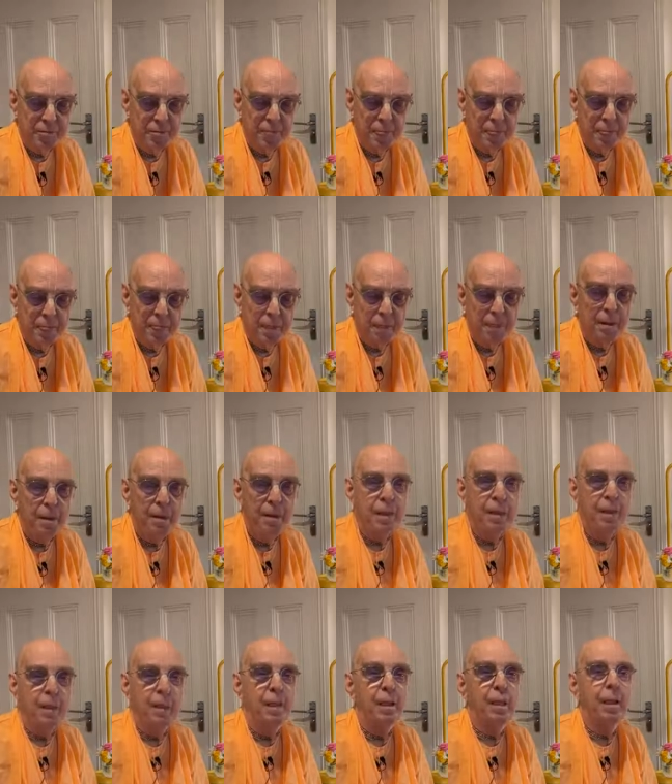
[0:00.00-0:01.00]
Thank you so
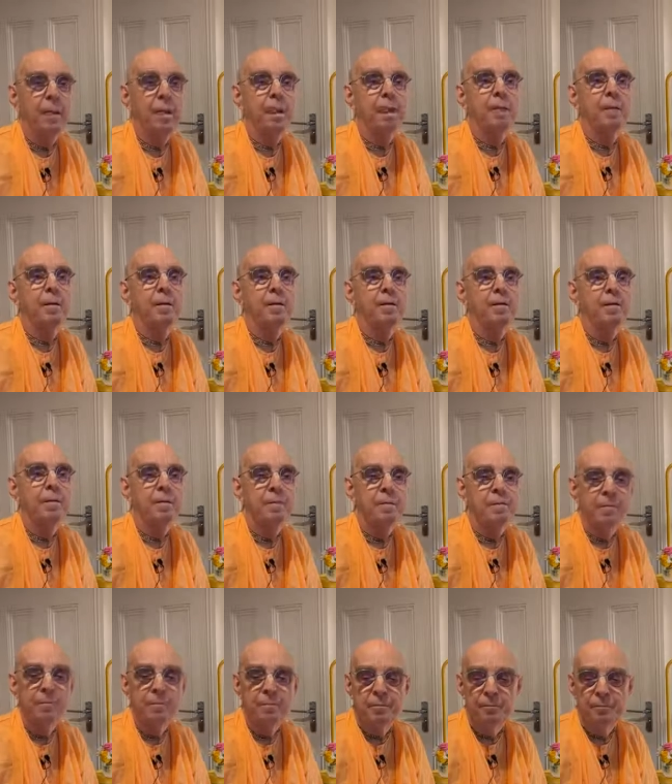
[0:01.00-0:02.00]
much for today's
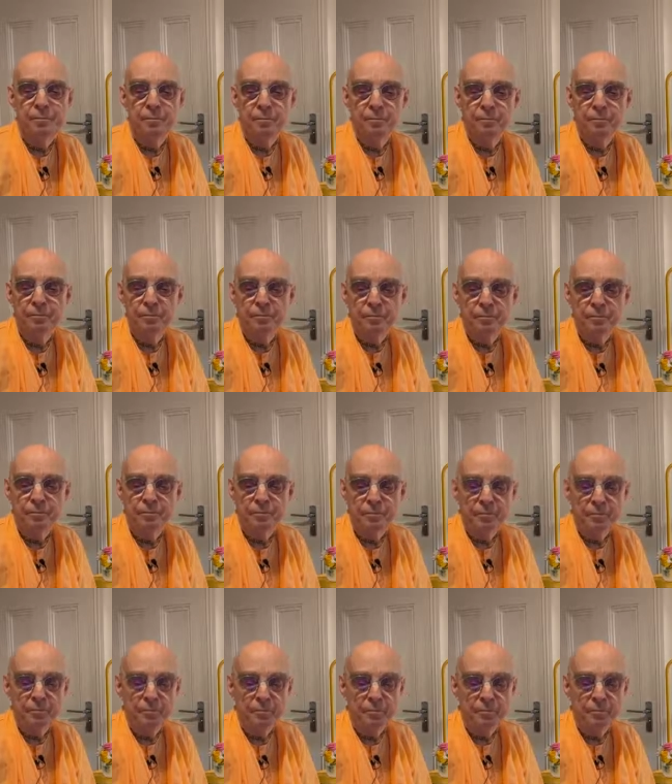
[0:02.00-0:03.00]
readings
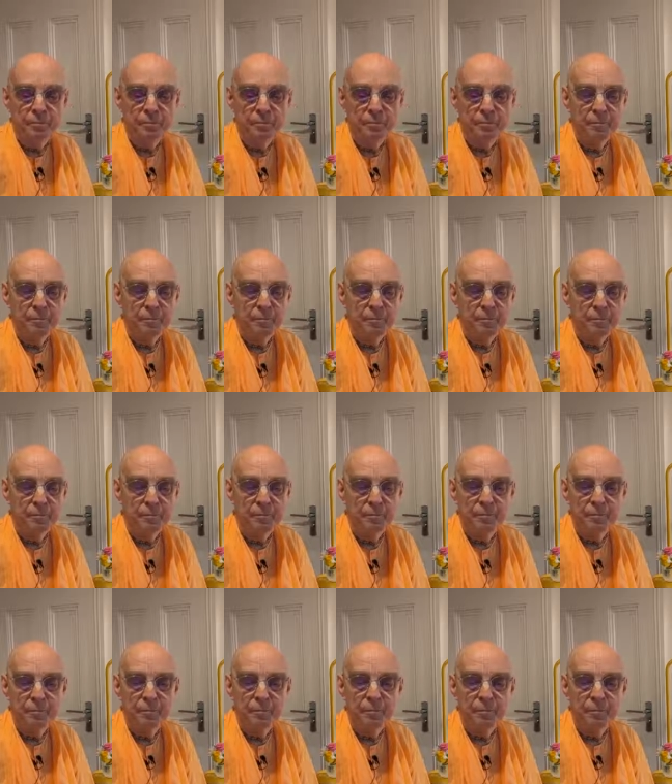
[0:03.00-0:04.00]
of the most,
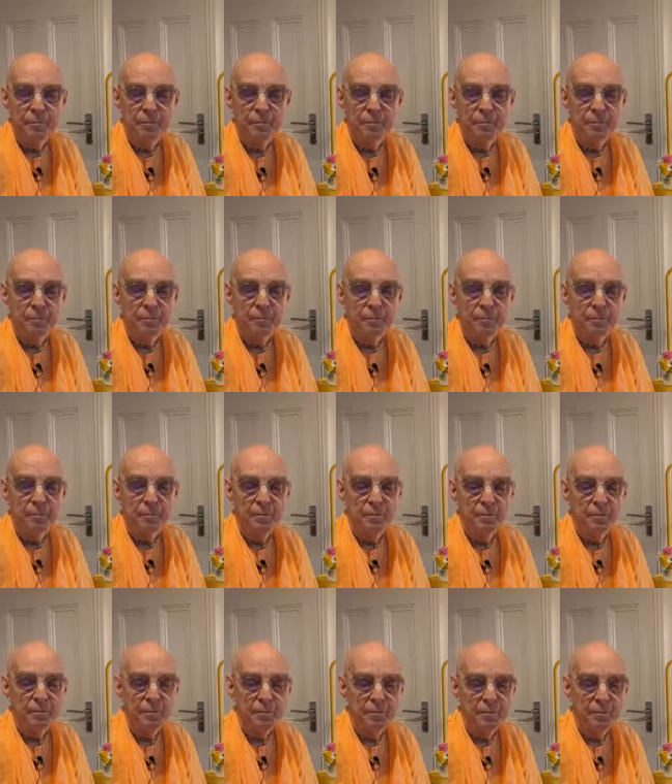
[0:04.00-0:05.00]
most
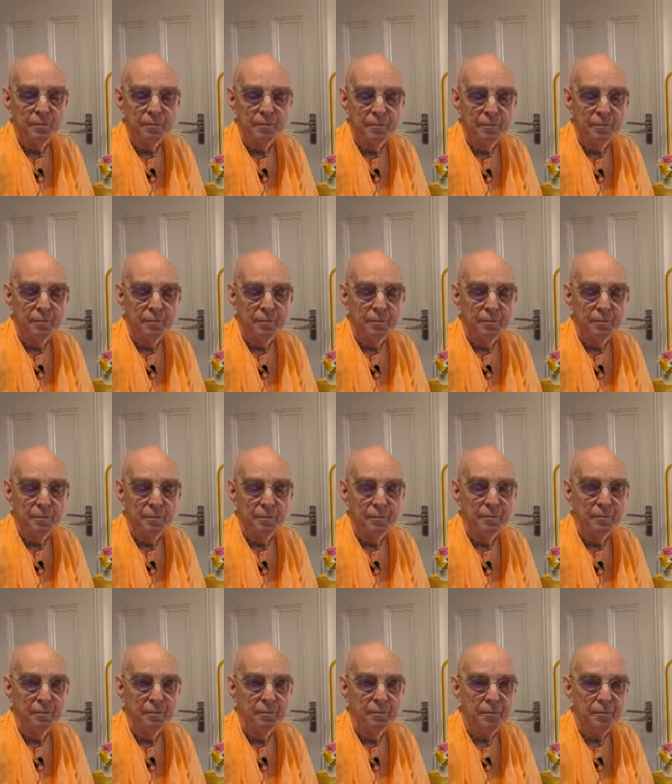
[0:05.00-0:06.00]
authorized Srimad
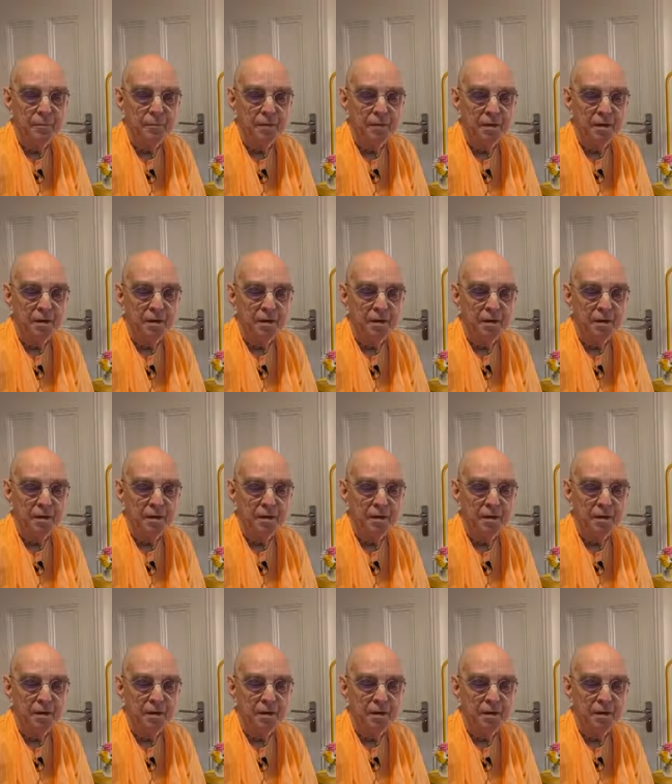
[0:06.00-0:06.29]
Bhagavatam.